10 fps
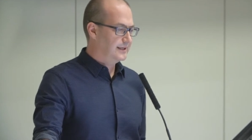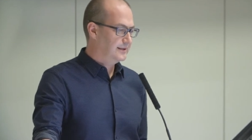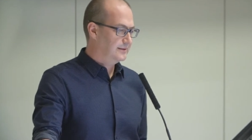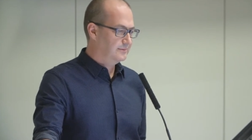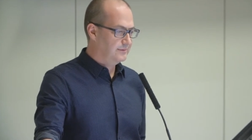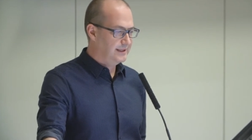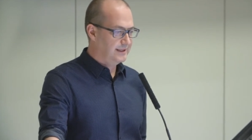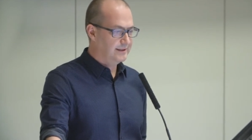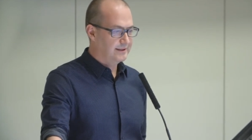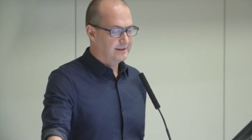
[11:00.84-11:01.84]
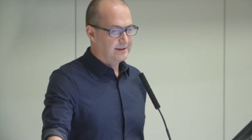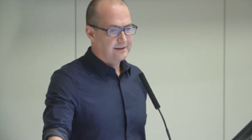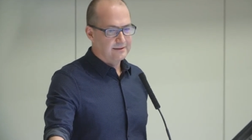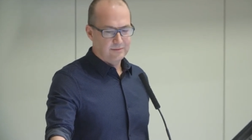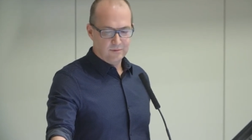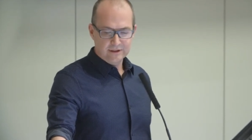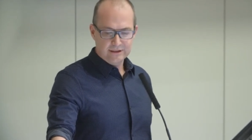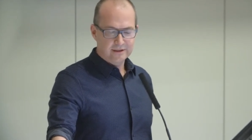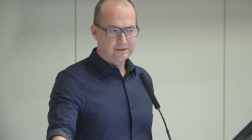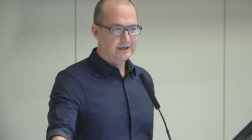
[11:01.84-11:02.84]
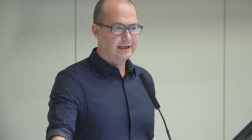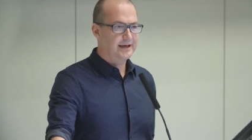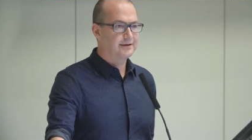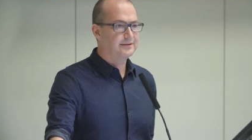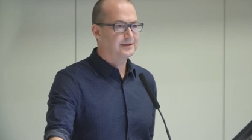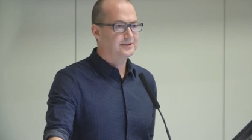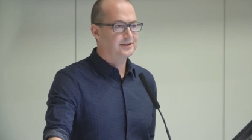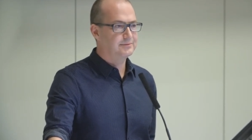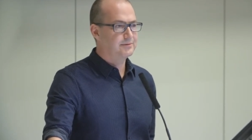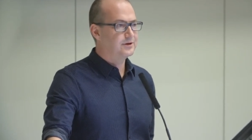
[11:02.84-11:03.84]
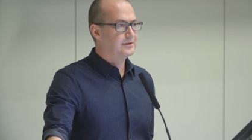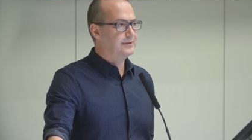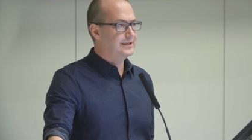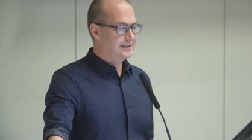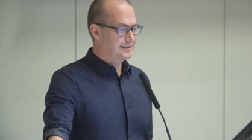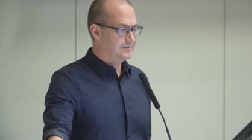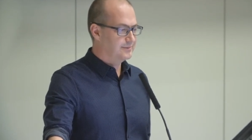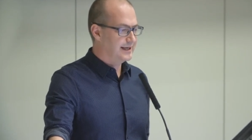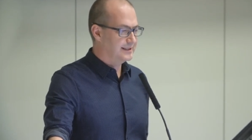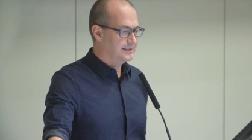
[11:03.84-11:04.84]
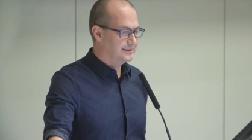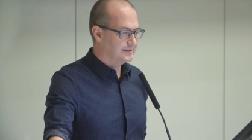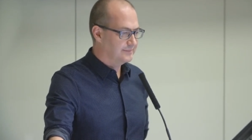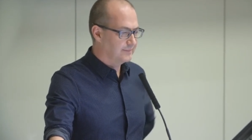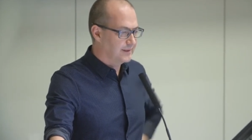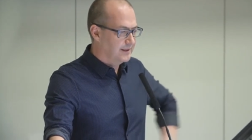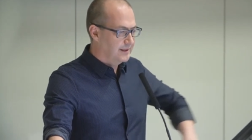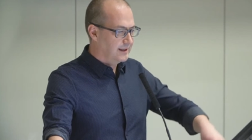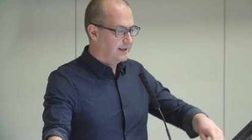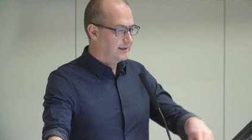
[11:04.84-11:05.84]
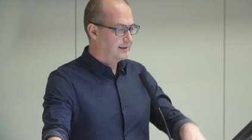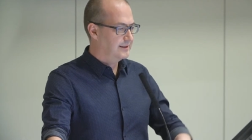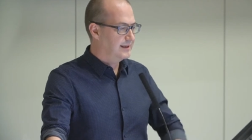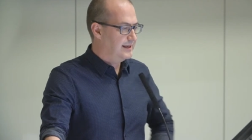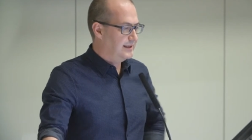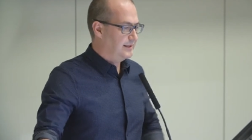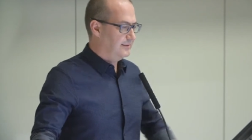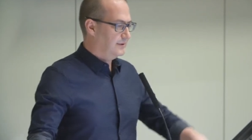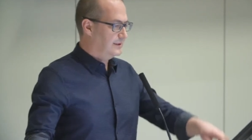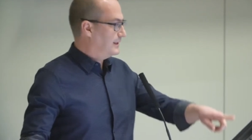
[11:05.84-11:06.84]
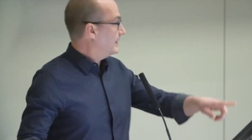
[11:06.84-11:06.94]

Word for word: uh, we wanted to look at a health issue that we weren't meeting as a practice. Uh, the lady, one of the